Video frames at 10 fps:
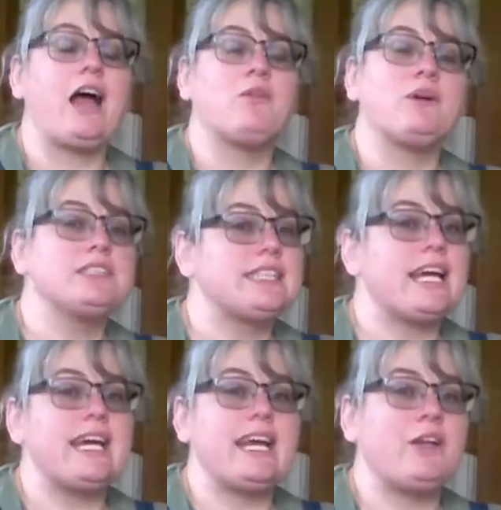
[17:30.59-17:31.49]
I will
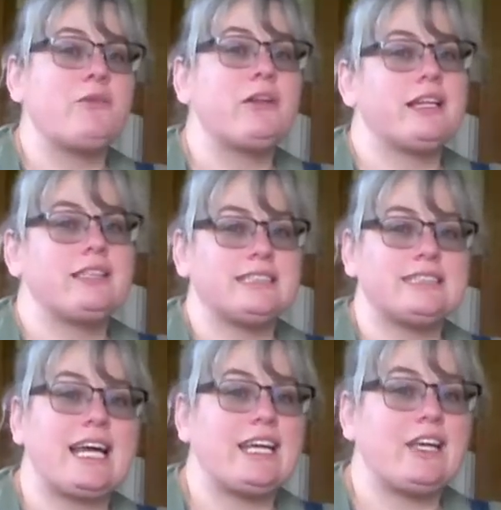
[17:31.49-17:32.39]
say anyone that
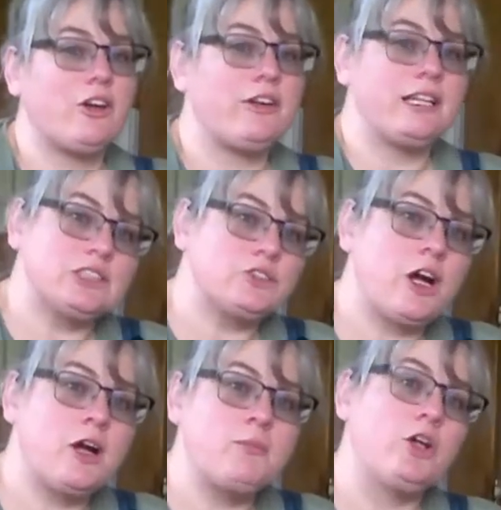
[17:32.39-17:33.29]
does that here on this
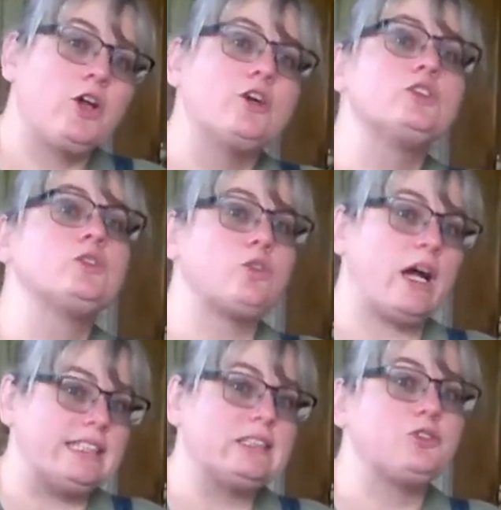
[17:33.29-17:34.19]
farm goes
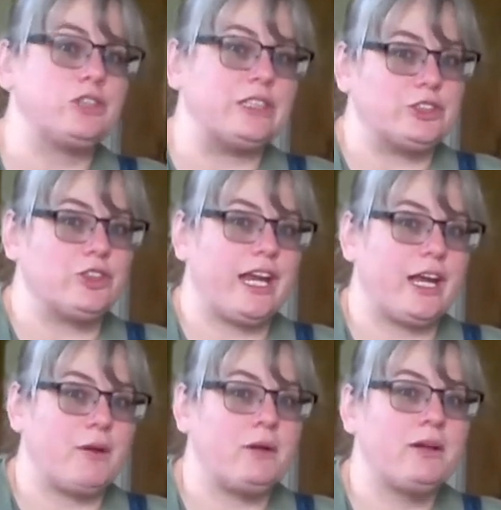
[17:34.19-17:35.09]
right to freezer
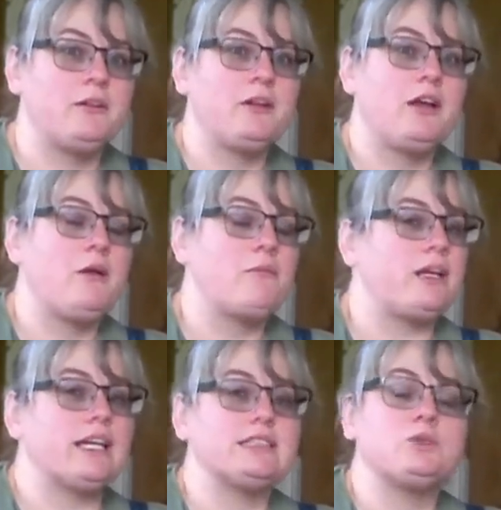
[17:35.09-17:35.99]
camp
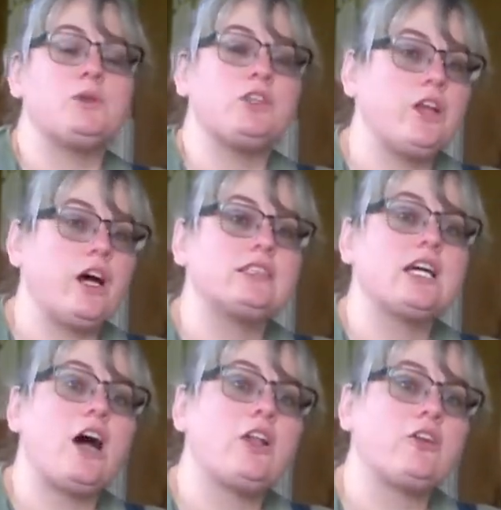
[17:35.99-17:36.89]
because we do not
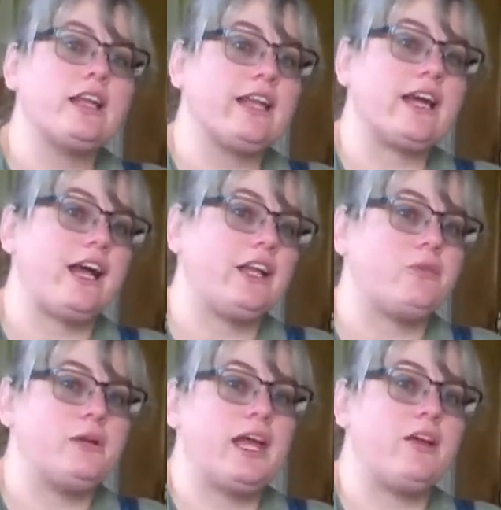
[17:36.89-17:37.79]
tolerate that kind
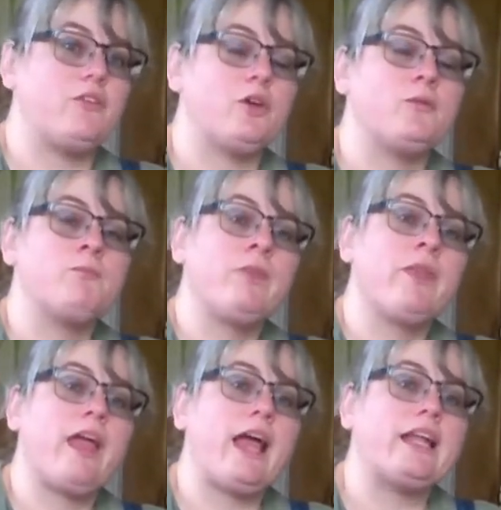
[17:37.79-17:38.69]
of behavior.
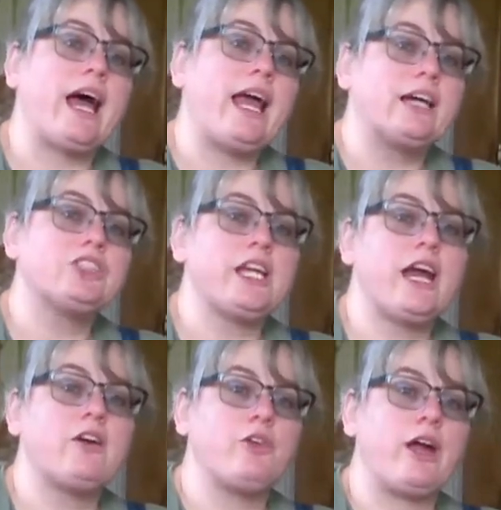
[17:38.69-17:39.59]
And I actually
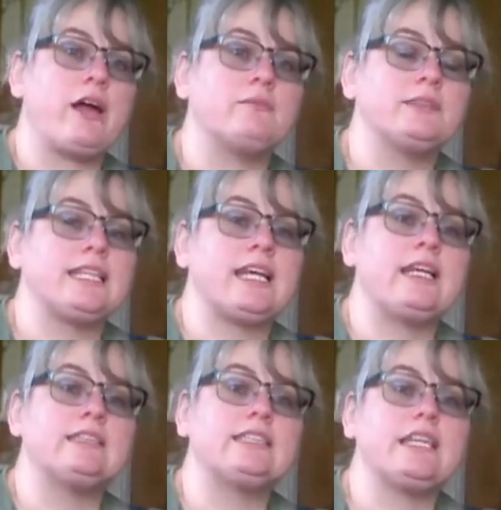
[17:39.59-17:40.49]
have rams
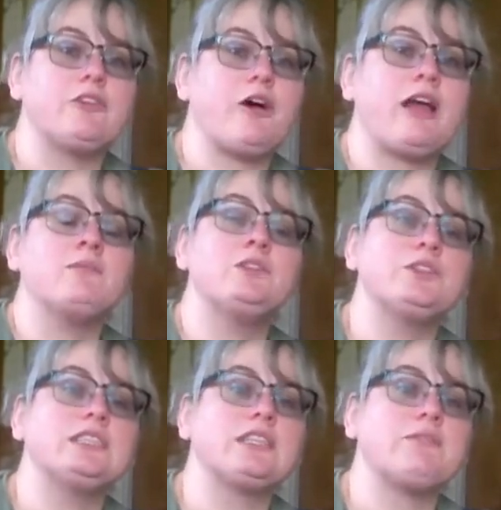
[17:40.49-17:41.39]
that if I am
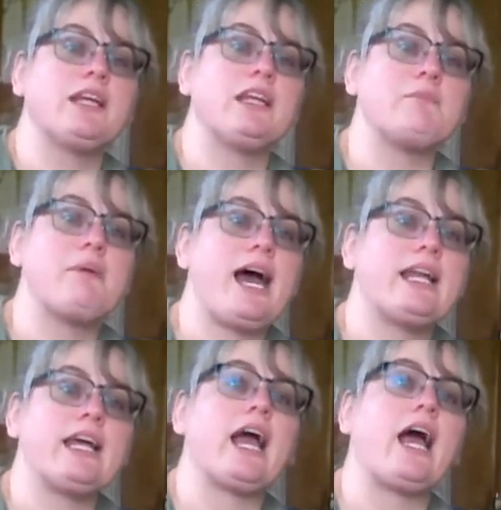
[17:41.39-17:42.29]
doing something in the
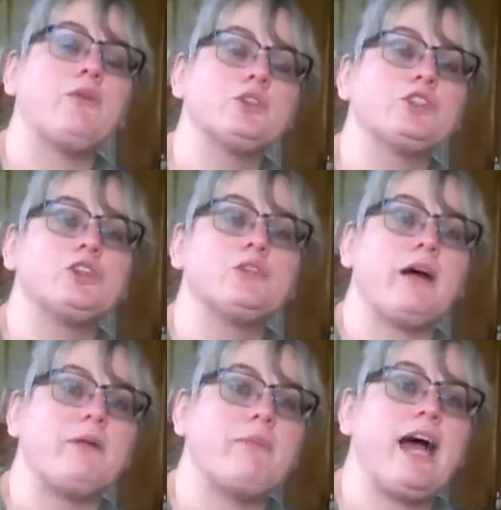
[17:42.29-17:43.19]
paddock, I will
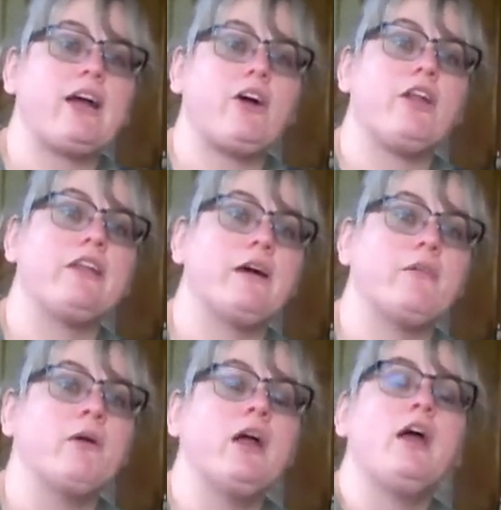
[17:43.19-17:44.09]
turn my back on
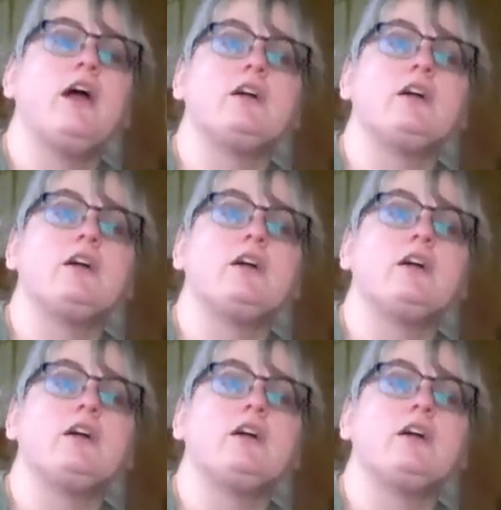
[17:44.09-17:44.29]
them